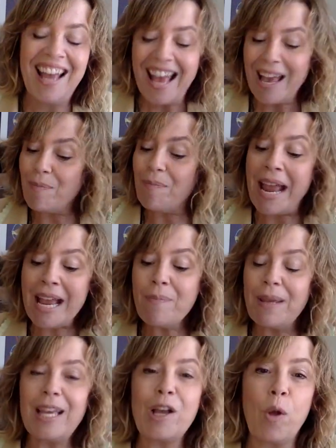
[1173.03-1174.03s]
And
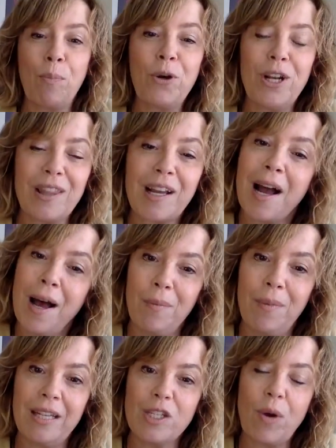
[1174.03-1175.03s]
maybe he'll put in the
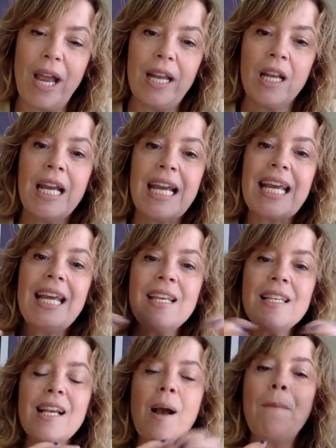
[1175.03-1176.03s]
comments, right?
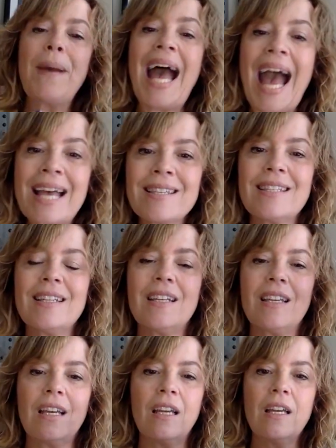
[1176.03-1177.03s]
His
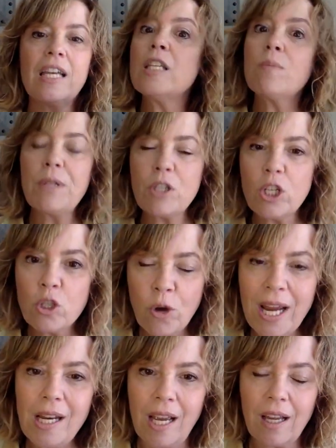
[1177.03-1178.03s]
capacity, he's been in
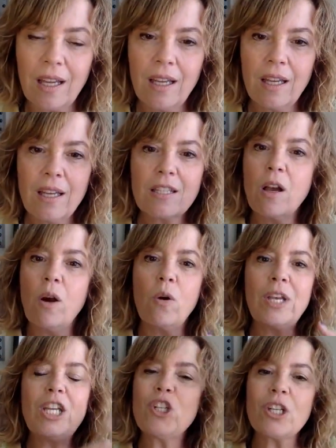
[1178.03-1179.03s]
training. So
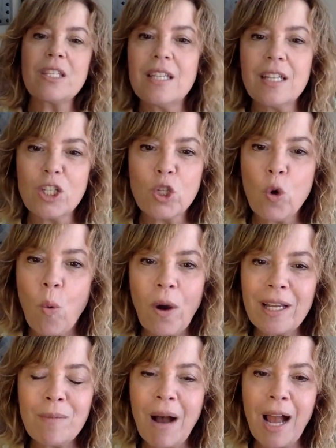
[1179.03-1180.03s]
he just did a
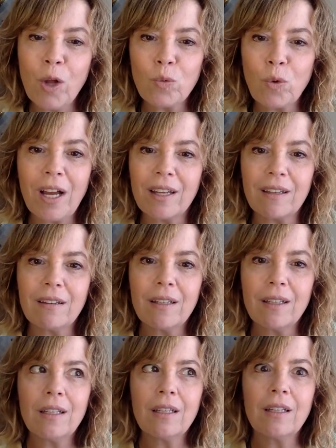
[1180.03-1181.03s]
20-mile run.
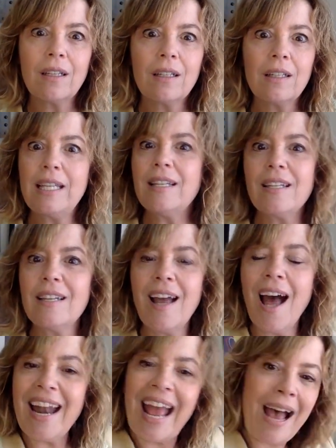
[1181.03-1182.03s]
He did
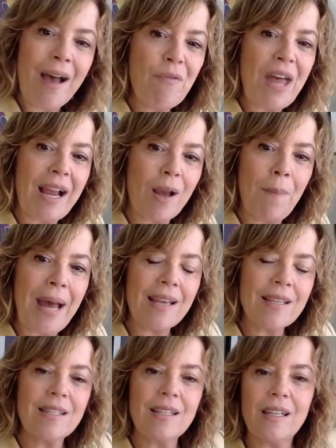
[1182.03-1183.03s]
not have that
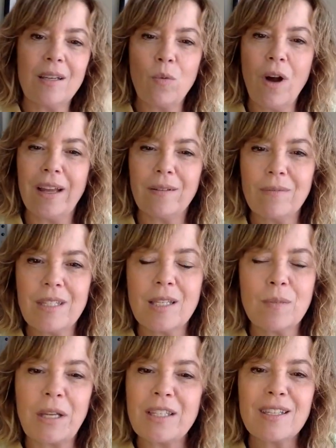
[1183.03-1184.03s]
capacity,
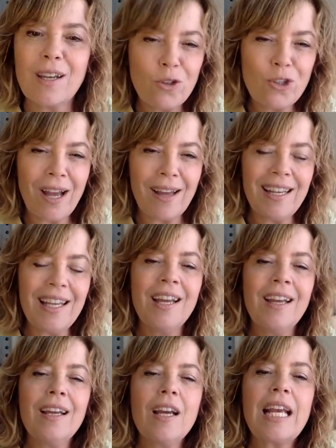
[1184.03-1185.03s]
6 months ago, Johnny?
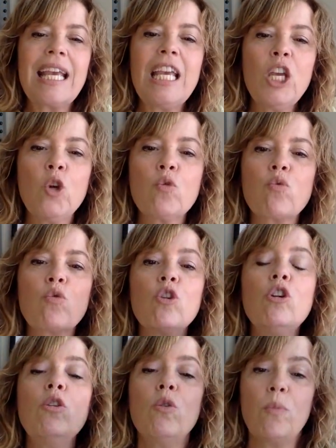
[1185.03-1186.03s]
He
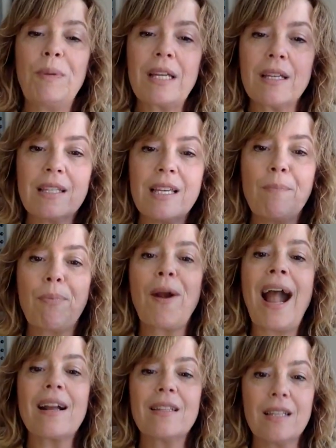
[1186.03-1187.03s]
grew because he
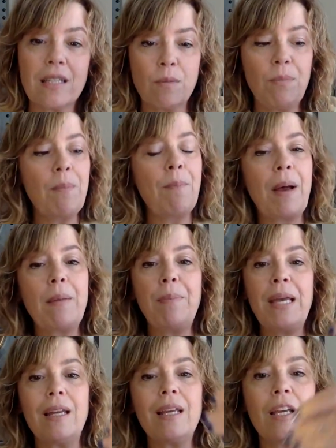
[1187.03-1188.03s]
practiced bit by
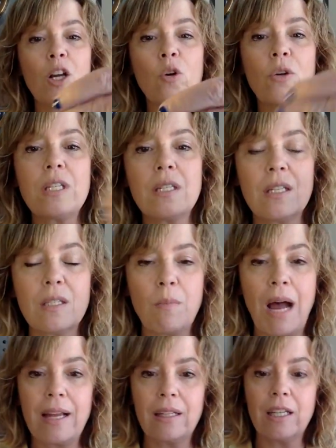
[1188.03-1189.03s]
bit. He increased his
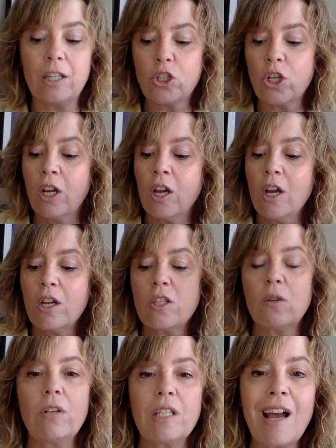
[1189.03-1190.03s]
mileage.
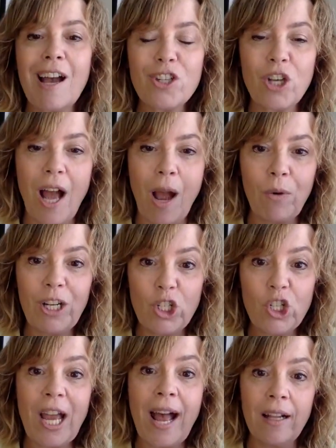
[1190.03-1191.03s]
So Natasha, I want to
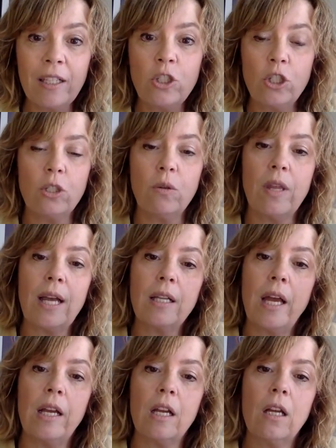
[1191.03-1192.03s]
challenge you that
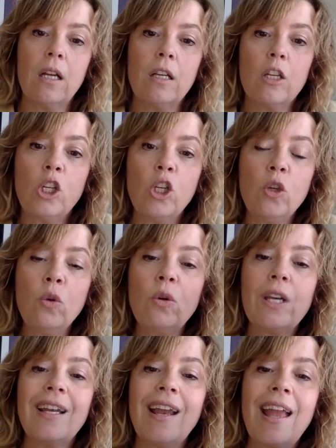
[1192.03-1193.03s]
like you
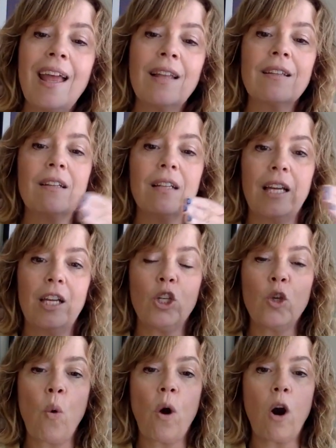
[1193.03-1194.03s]
can handle it.
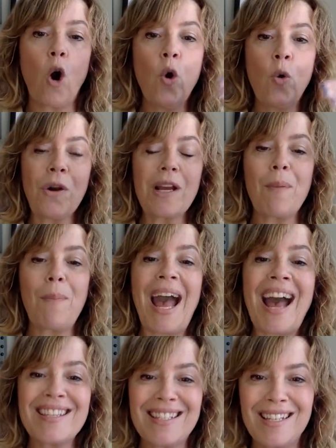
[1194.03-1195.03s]
Your own
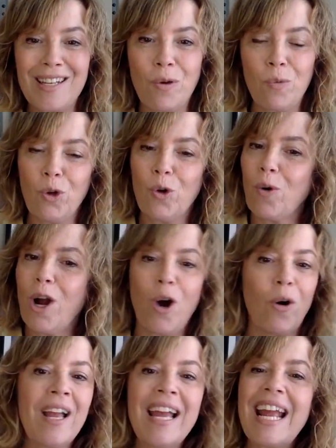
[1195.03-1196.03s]
capacity will
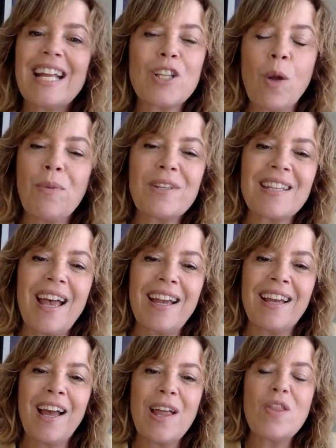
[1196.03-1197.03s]
grow. It's almost
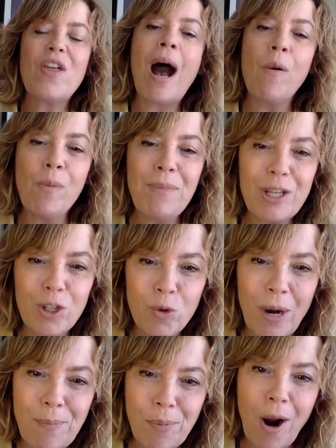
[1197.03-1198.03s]
like that will be a
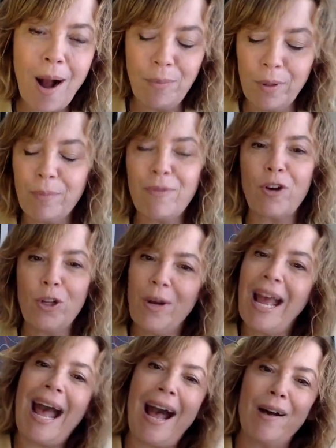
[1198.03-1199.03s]
great problem for you to
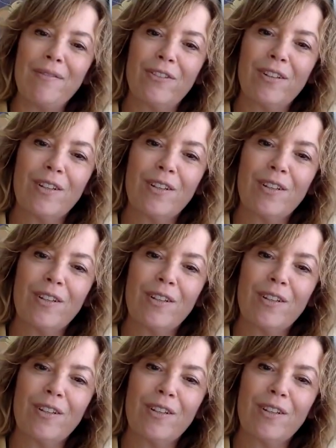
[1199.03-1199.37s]
have.